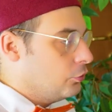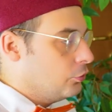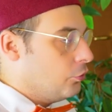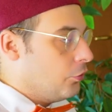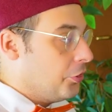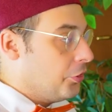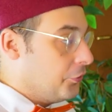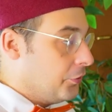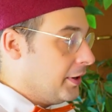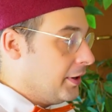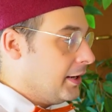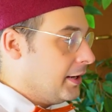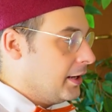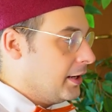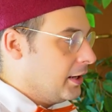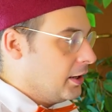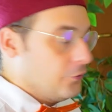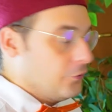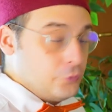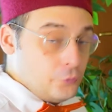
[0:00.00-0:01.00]
3,
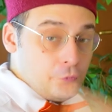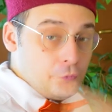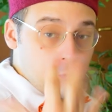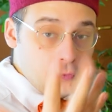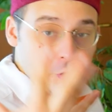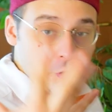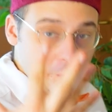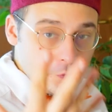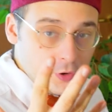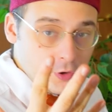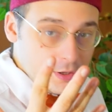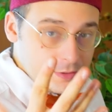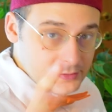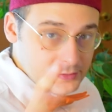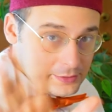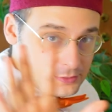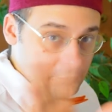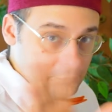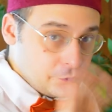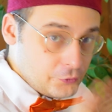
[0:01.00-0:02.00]
4
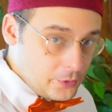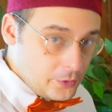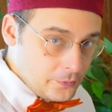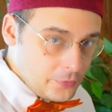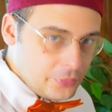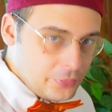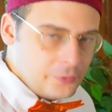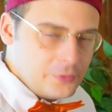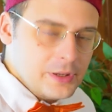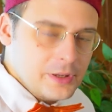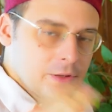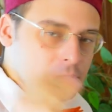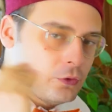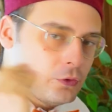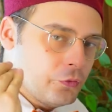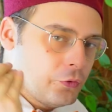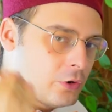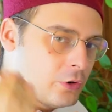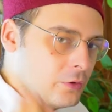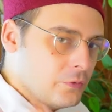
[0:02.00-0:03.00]
voices, from 3 to
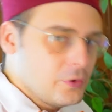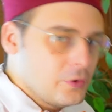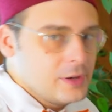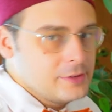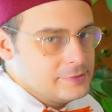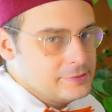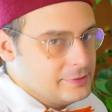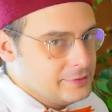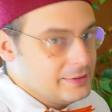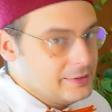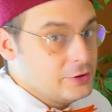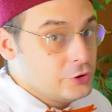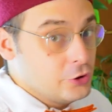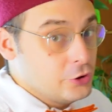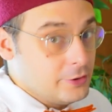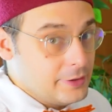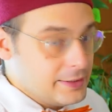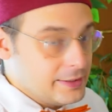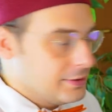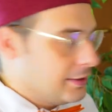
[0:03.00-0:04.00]
4 voices in your
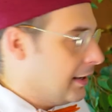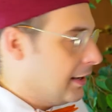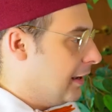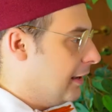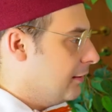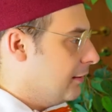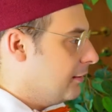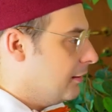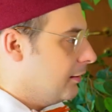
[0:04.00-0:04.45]
right hand.